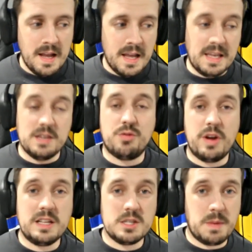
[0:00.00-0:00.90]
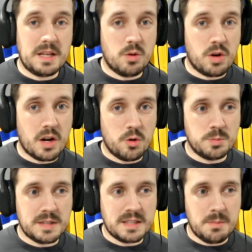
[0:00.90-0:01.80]
He is free to speak to other
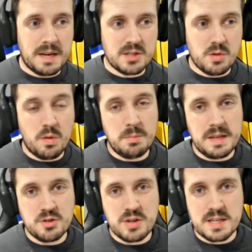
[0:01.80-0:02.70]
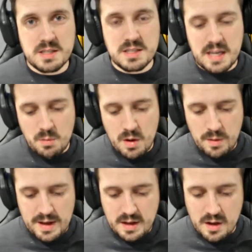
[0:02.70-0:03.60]
clubs at the minute, so it will be interesting to see what
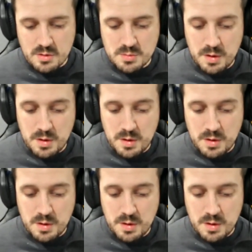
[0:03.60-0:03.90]
way it goes.